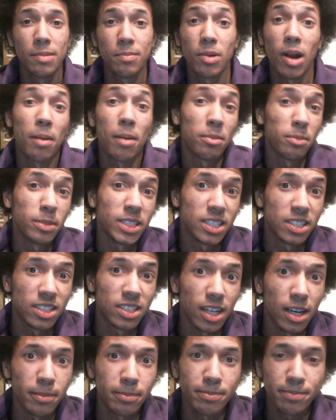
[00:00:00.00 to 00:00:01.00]
Probably
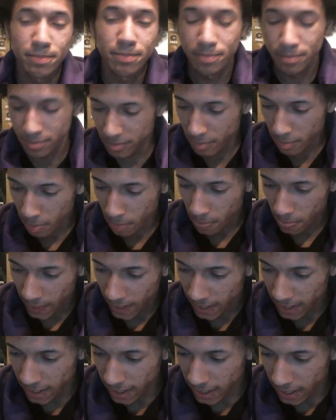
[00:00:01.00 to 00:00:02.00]
some.
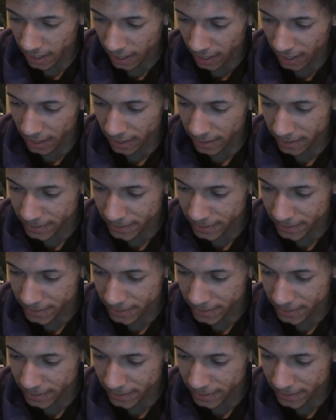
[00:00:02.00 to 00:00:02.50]
I